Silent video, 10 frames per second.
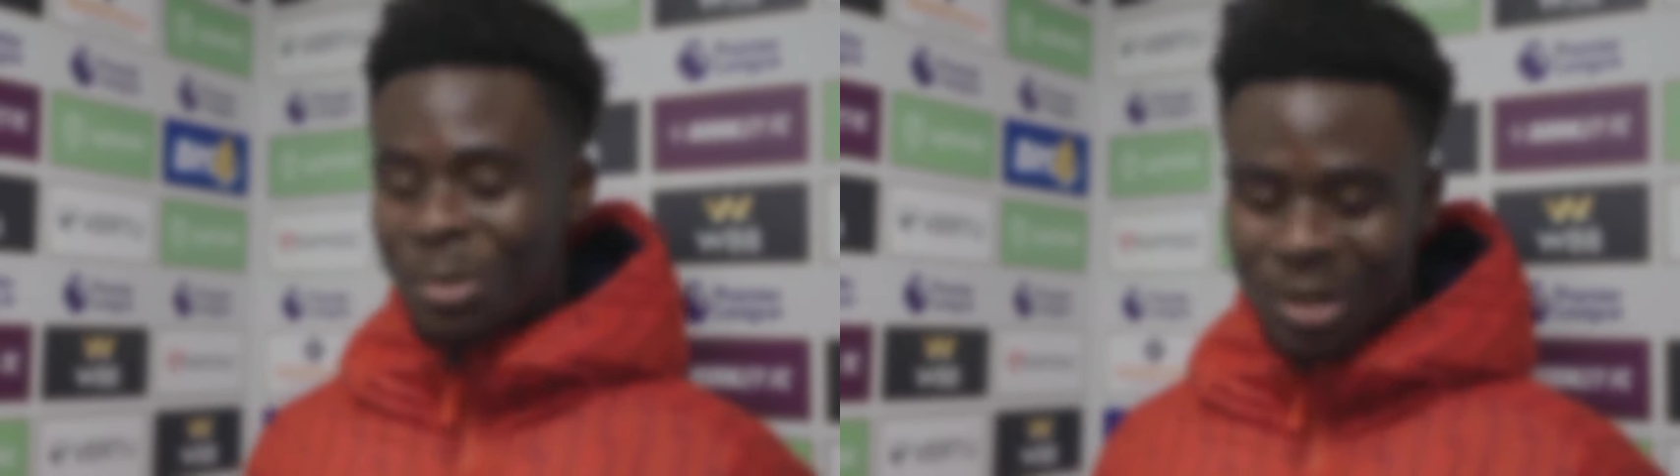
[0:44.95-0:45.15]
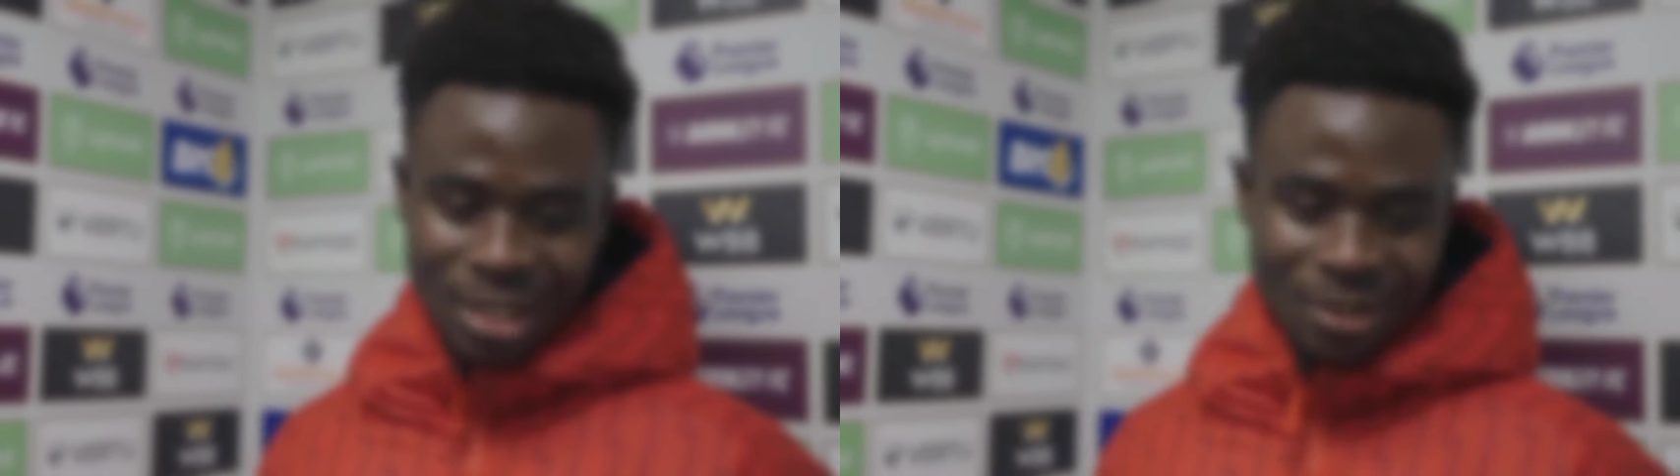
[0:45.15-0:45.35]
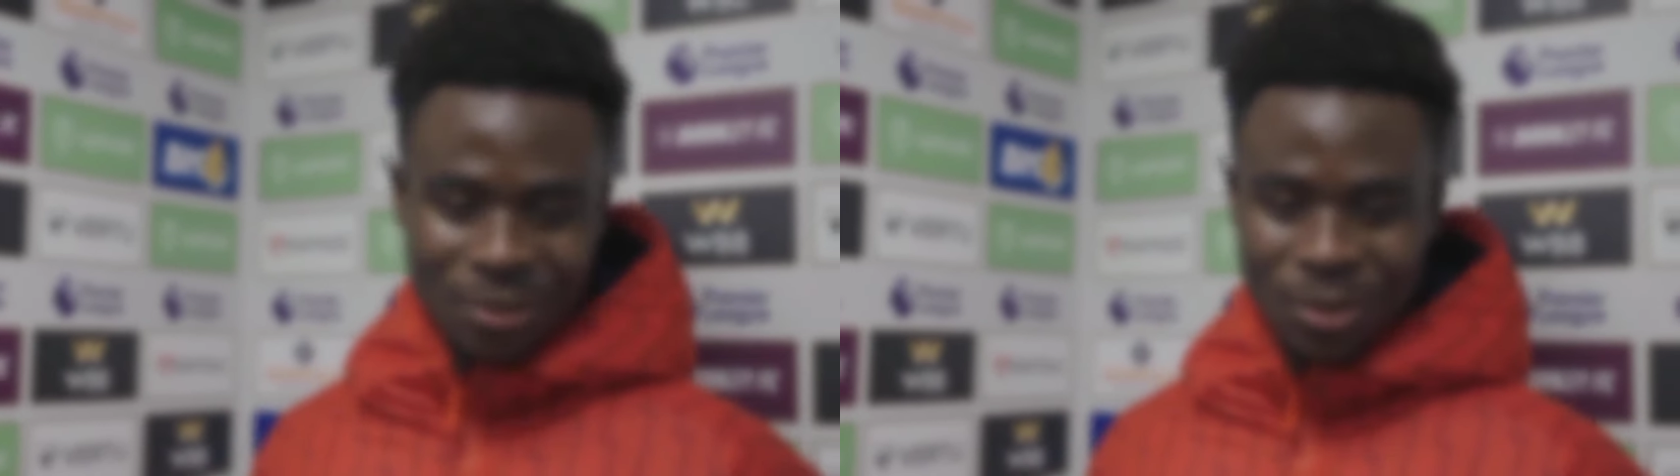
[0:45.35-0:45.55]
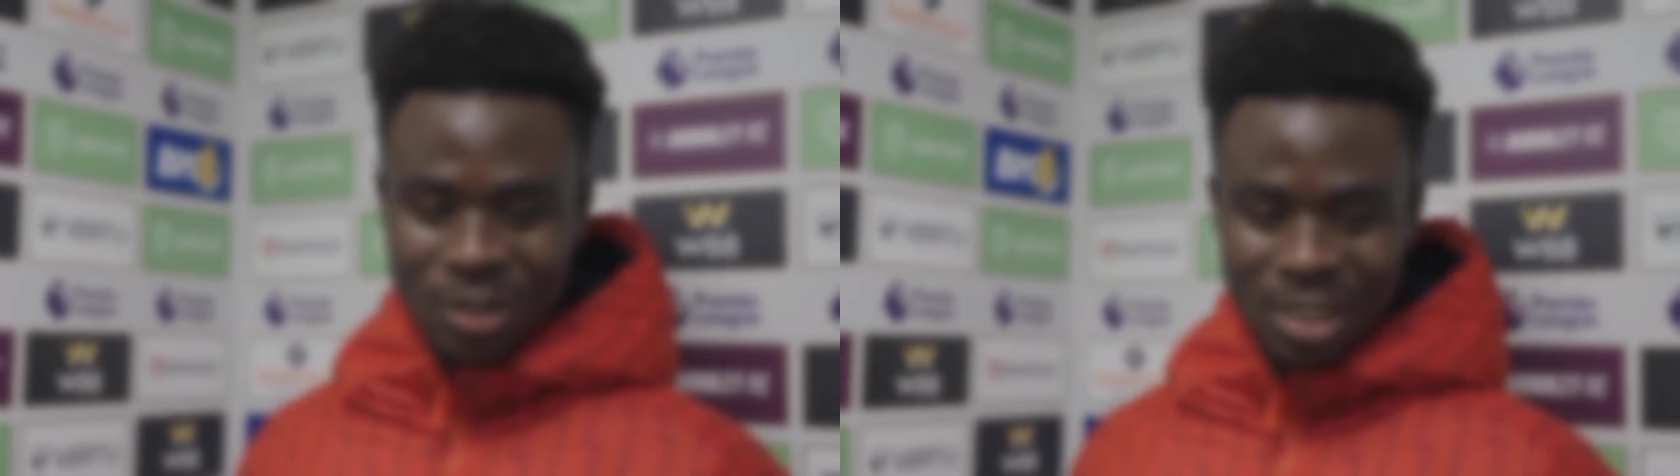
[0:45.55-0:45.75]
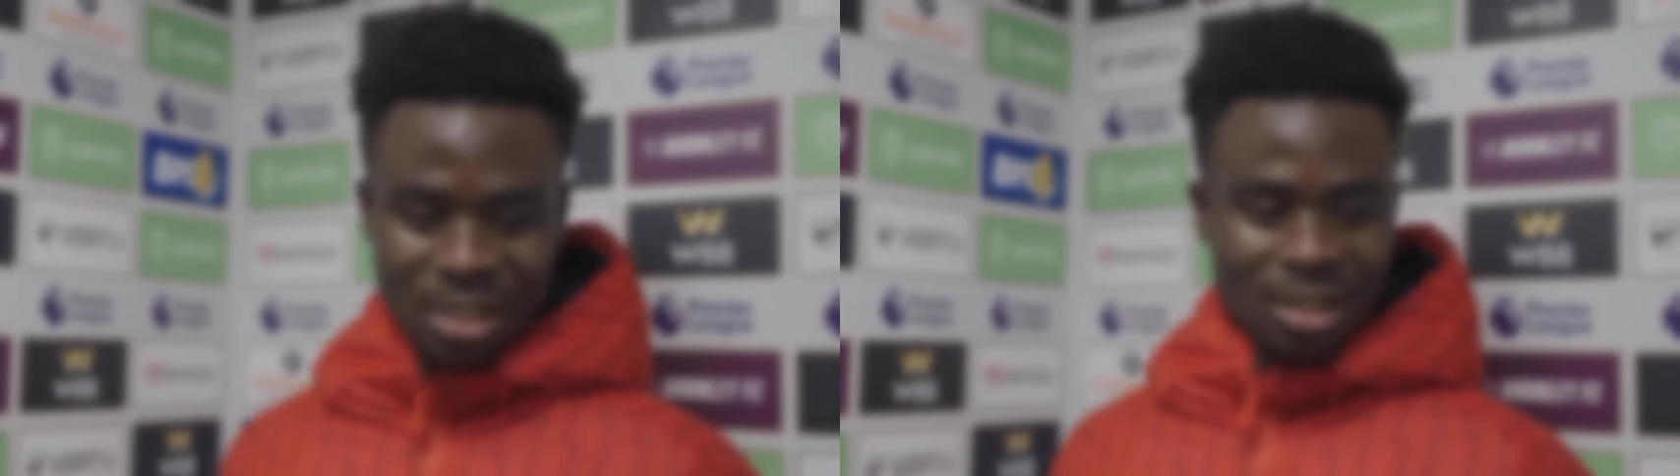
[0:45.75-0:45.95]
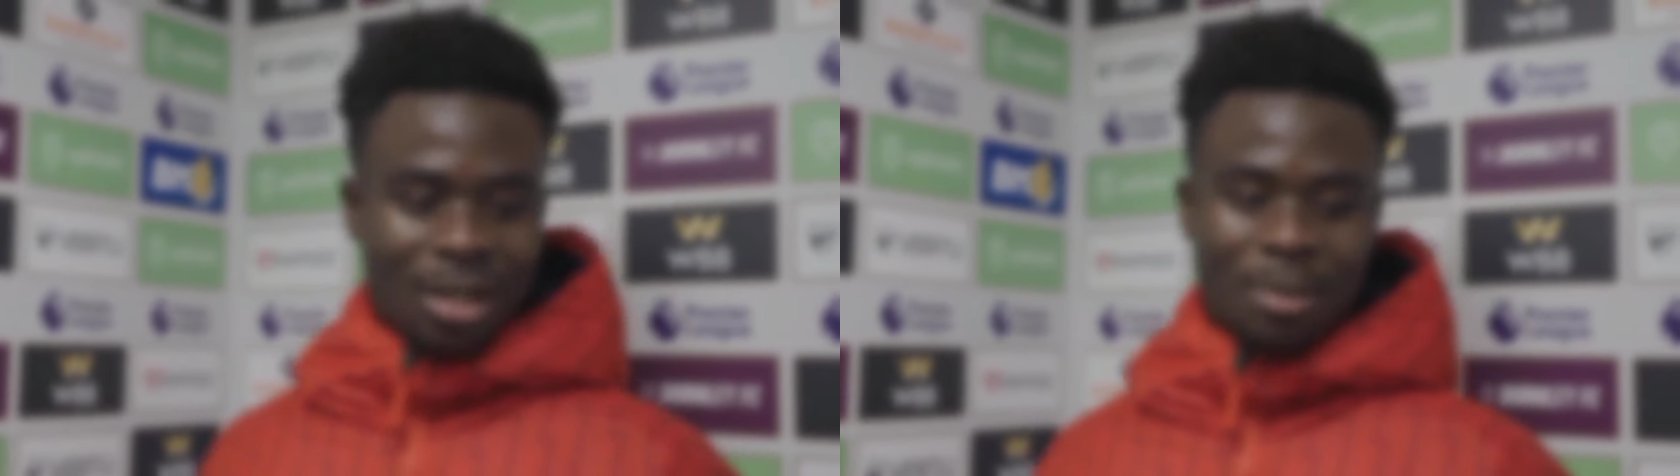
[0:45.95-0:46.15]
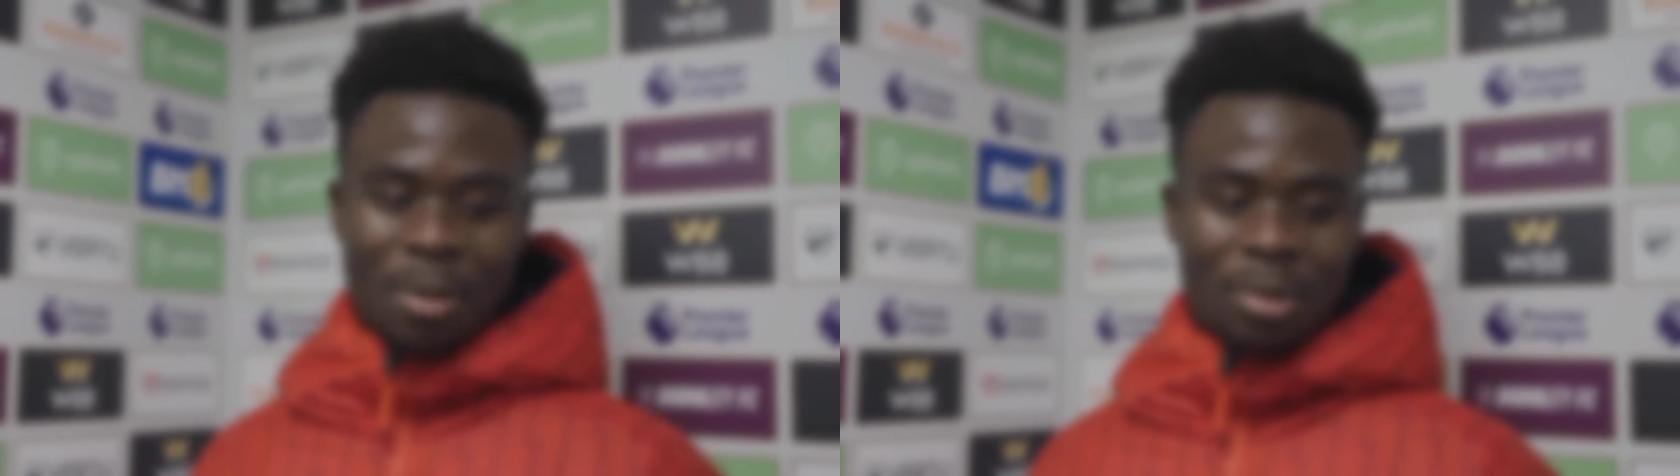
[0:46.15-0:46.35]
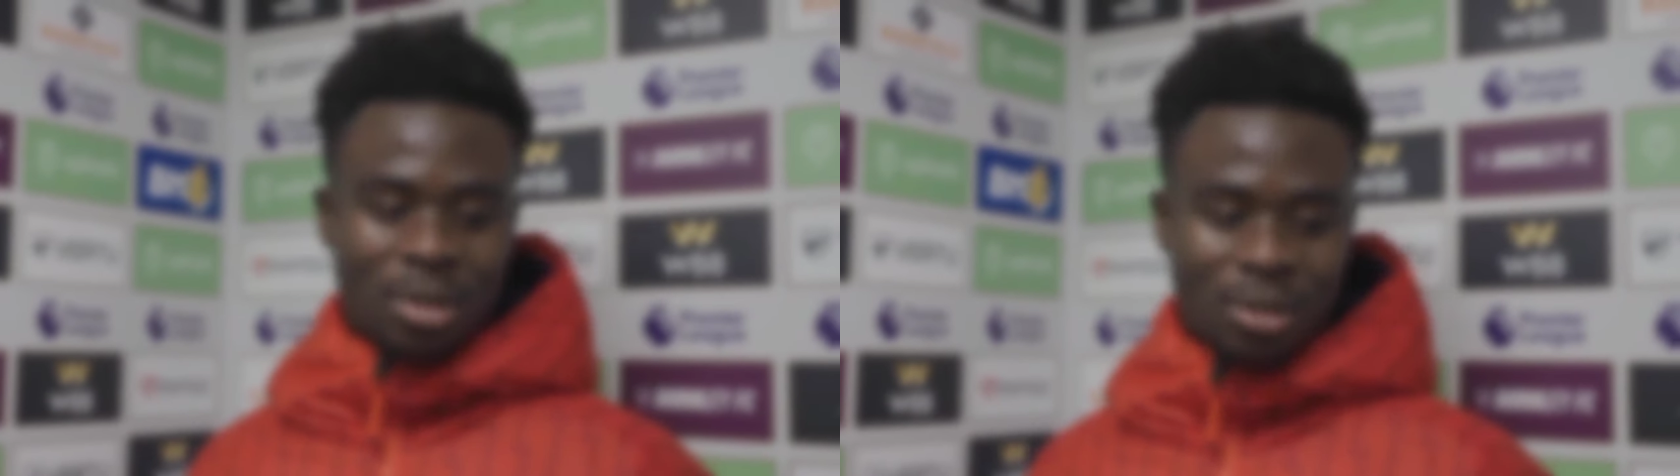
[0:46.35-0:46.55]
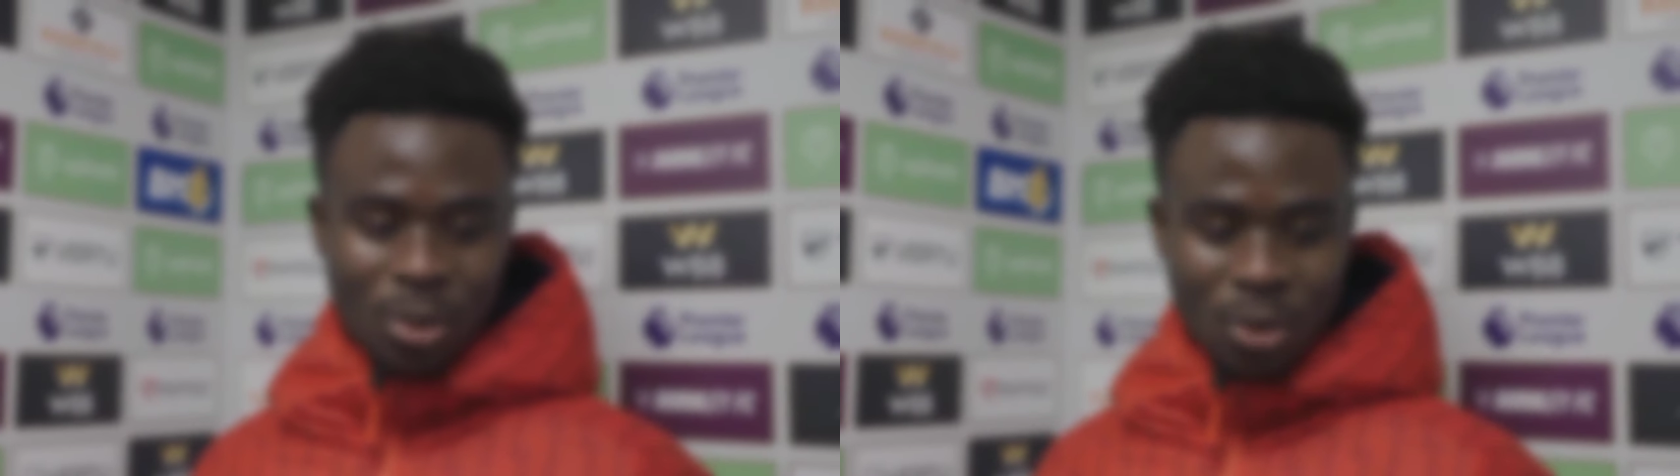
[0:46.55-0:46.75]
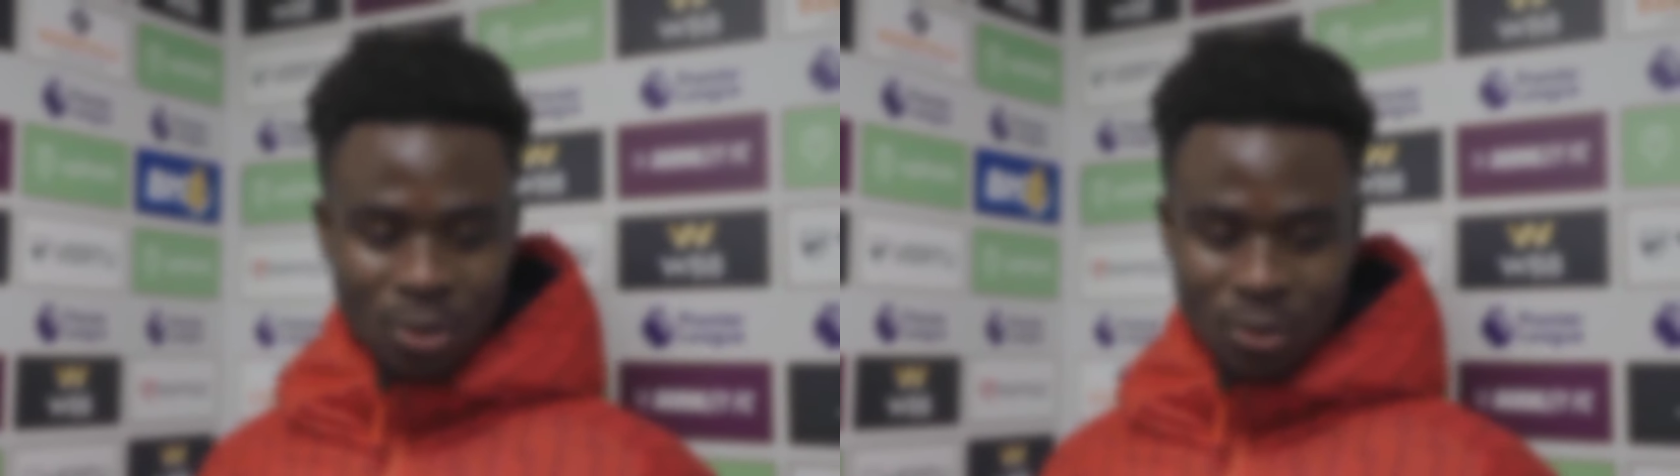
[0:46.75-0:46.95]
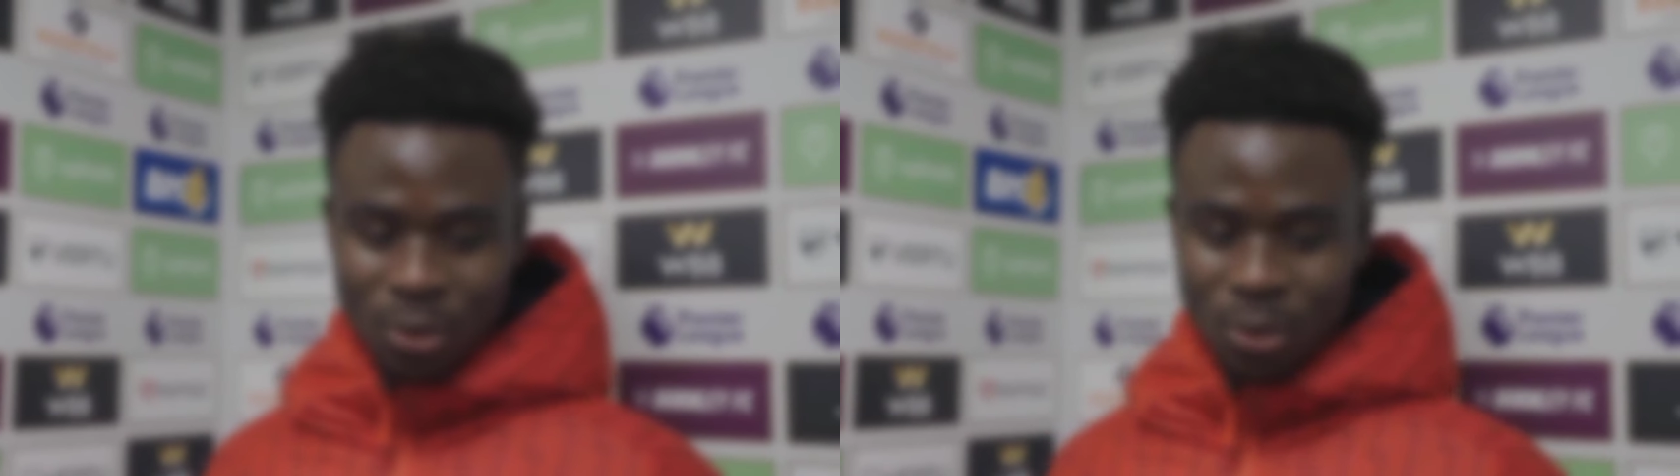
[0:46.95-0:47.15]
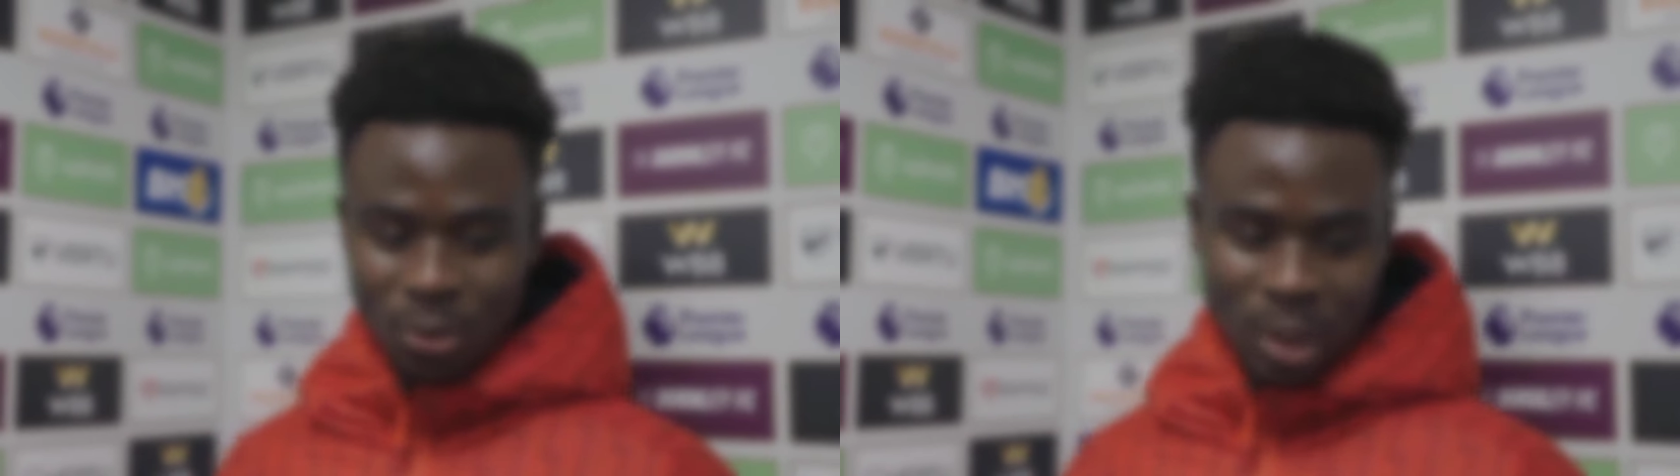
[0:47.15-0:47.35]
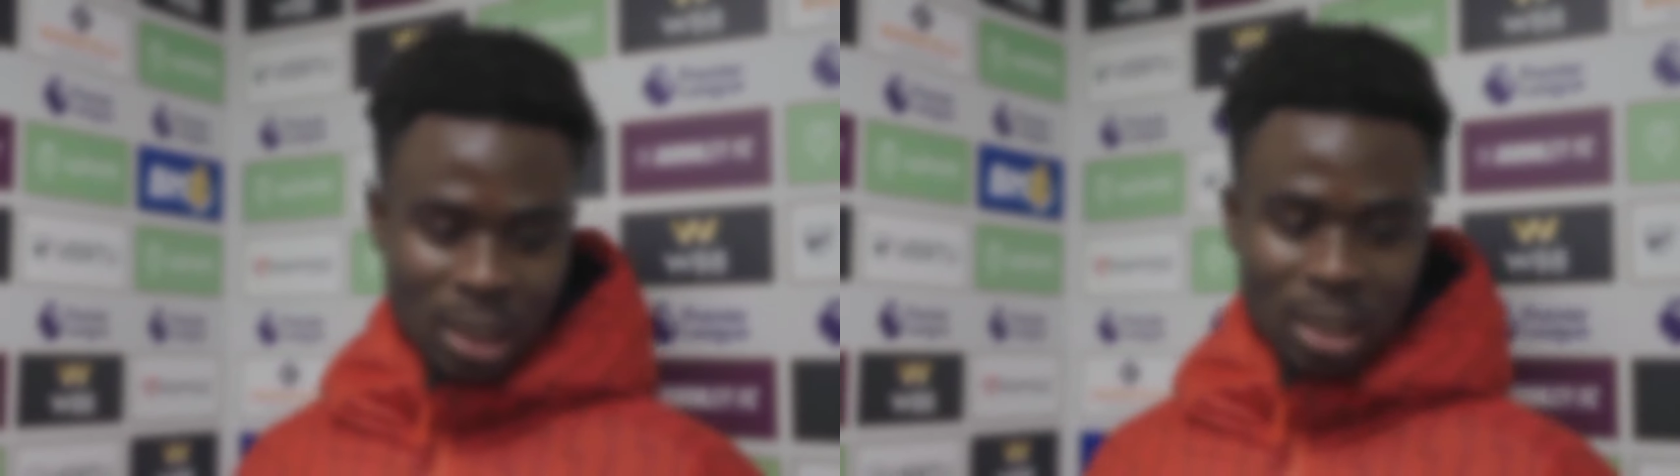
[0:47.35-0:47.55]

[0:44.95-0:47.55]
But yeah, of course, I'm happy to score two